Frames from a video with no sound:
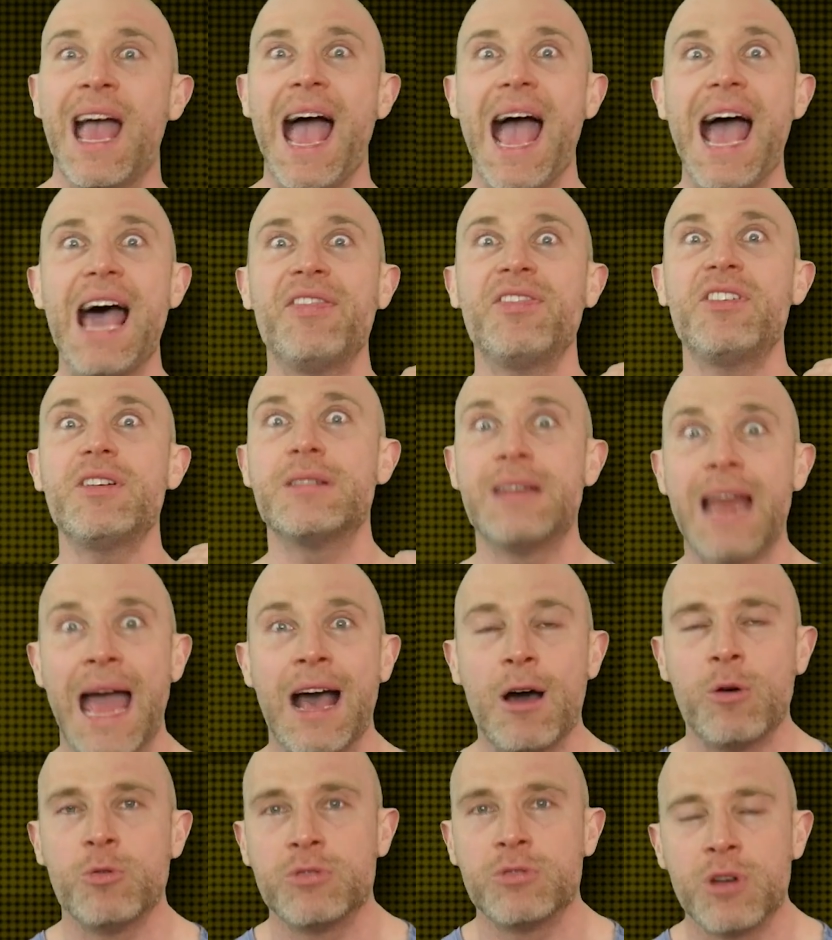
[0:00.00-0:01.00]
and that
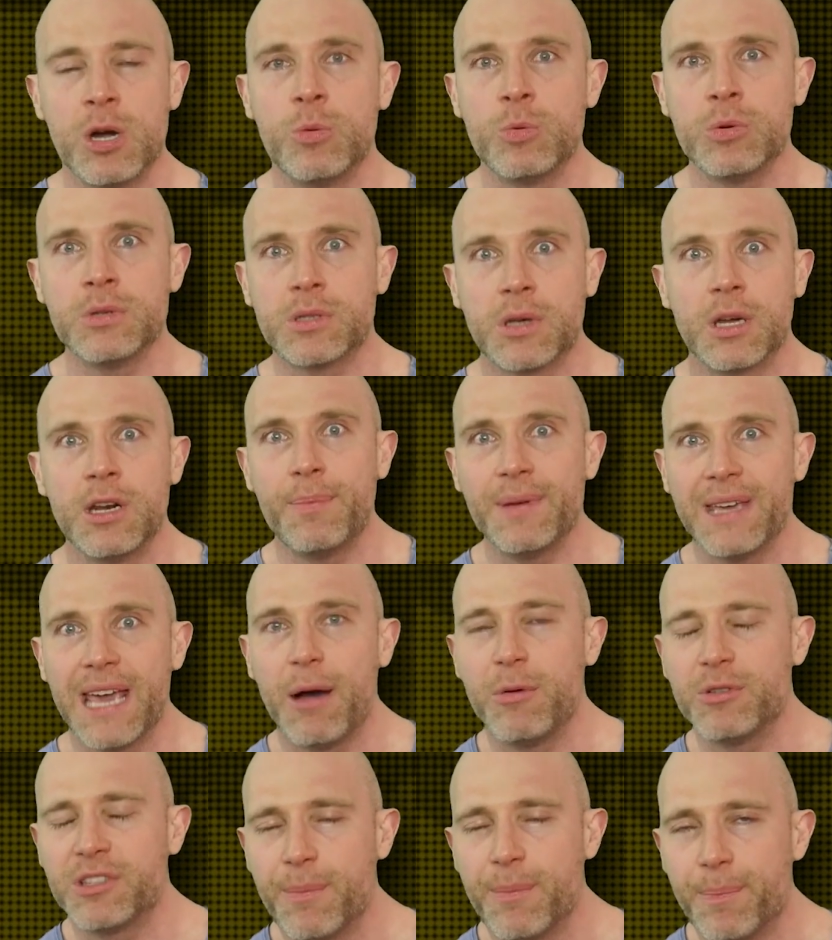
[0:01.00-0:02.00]
now no one's gonna be
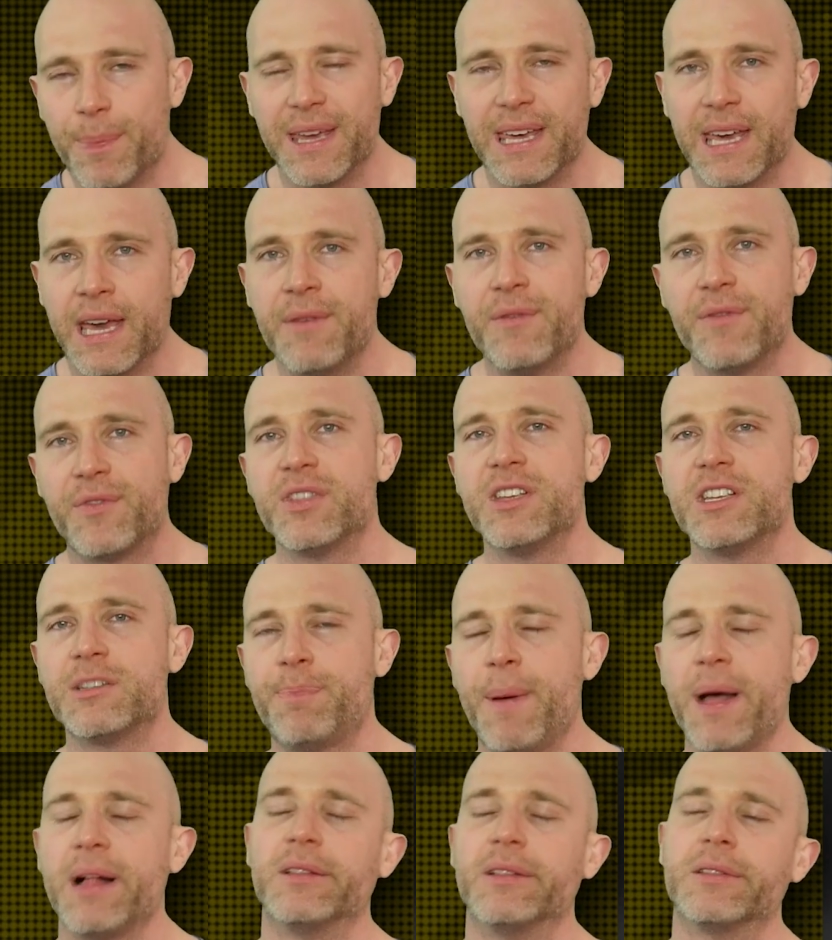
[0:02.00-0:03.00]
able to beat him for this
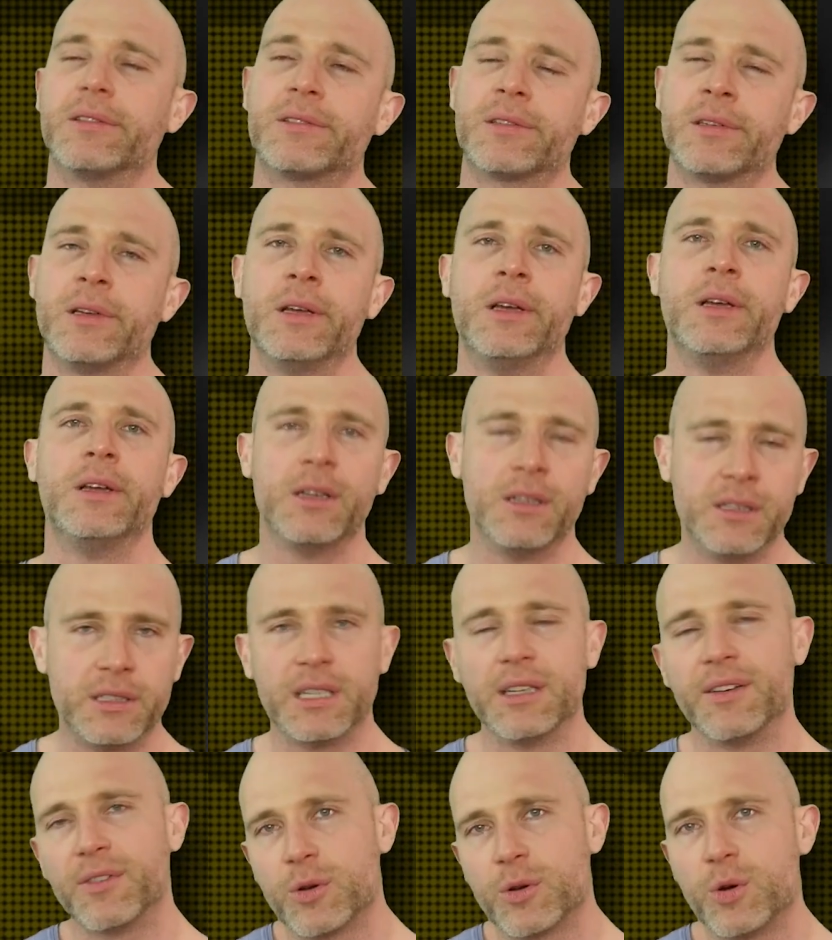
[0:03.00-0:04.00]
belt.
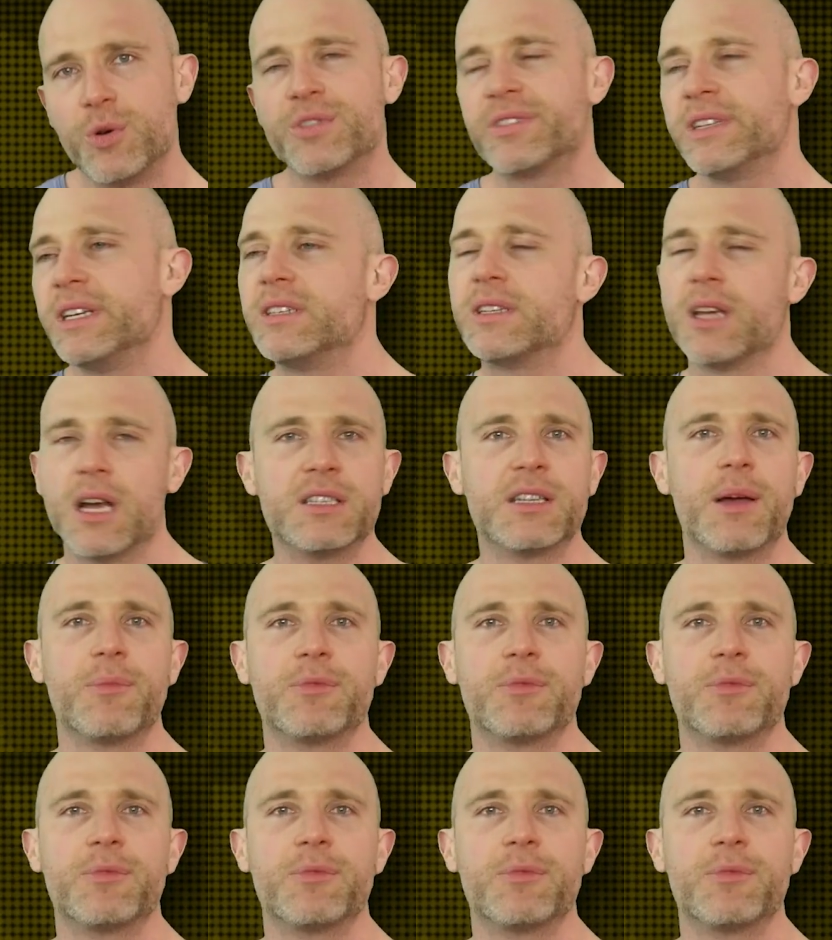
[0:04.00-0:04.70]
Until, of course, he turns